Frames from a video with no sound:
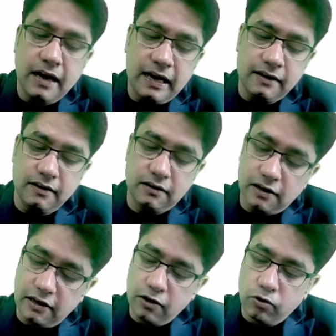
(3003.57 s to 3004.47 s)
And the
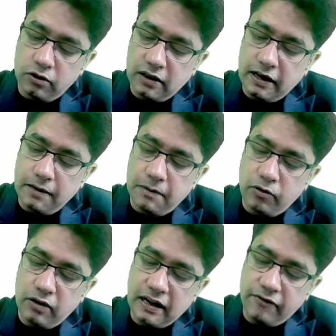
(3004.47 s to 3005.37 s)
third good thing
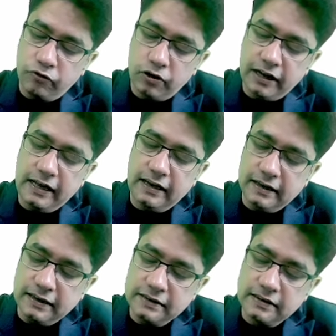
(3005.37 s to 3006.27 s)
about lafotidine
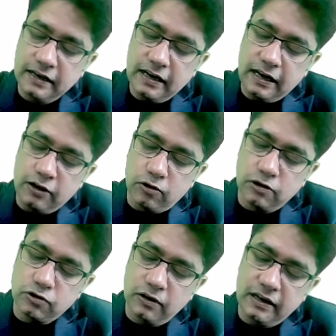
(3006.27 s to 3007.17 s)
is it
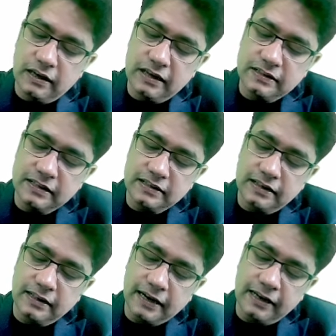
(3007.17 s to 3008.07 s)
also increases
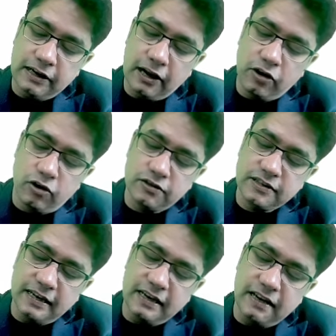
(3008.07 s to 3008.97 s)
nitric
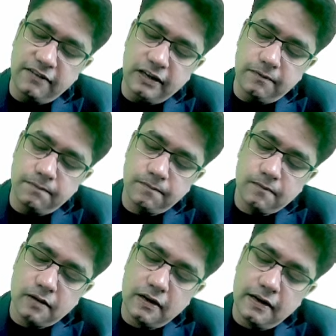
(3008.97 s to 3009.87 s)
oxide level.
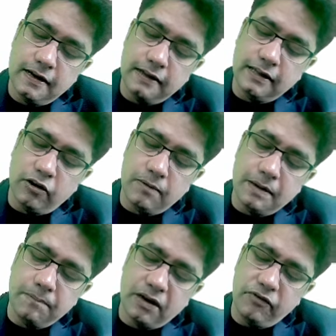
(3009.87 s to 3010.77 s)
Now
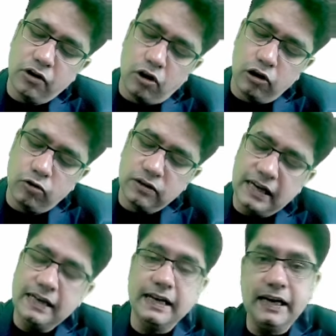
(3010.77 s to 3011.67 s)
remember, we all know
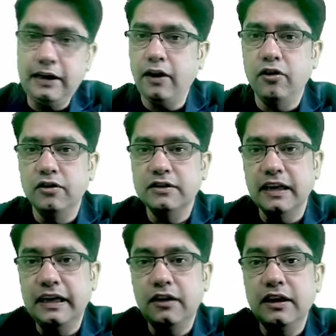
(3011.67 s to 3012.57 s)
that nitric
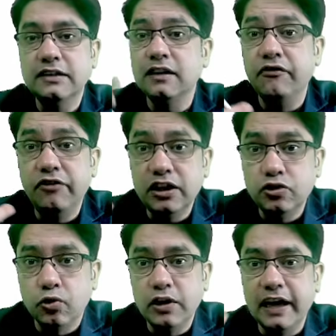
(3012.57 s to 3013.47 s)
oxide is a
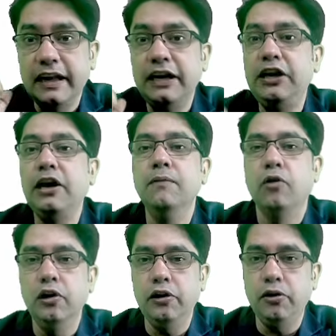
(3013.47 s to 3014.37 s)
vasodilatory
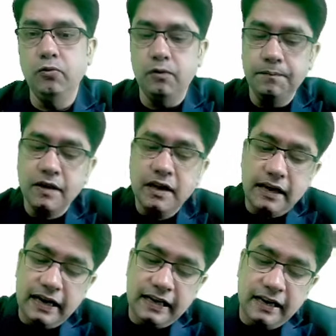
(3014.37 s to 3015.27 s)
molecule.
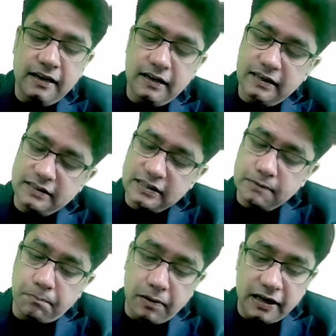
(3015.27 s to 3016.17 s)
It increases
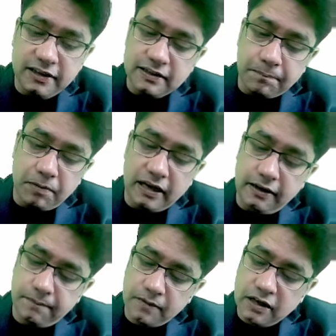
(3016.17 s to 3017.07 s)
blood
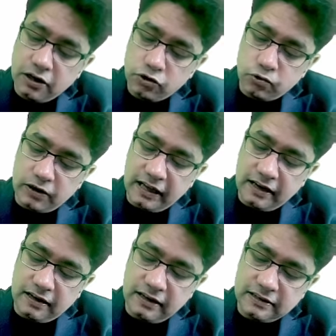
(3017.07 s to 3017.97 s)
supply, so it
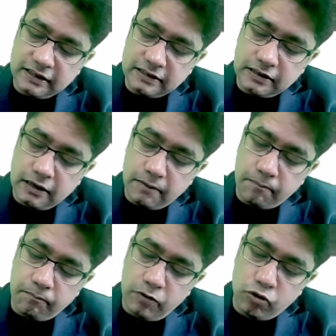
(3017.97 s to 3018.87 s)
increases
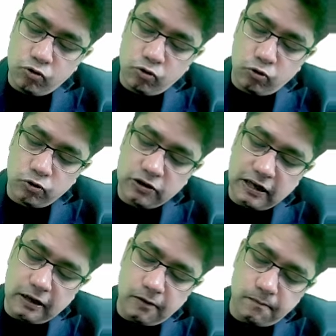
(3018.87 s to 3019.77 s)

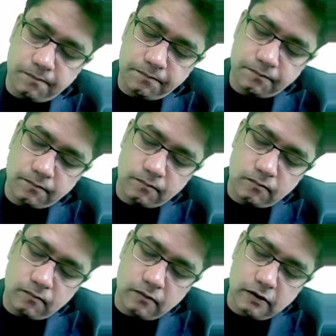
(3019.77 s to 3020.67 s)
mucosal
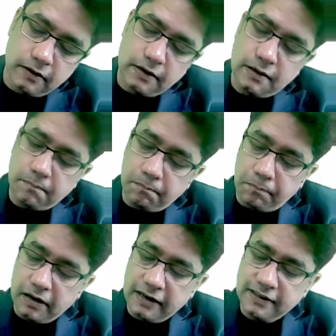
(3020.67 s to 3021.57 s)

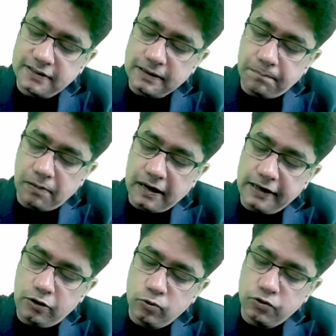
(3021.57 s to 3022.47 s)
blood
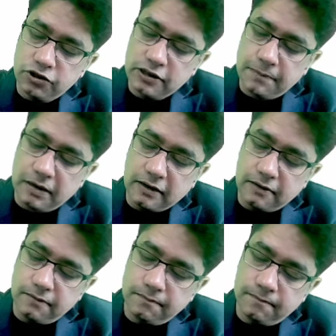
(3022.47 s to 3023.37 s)
supply to stomach.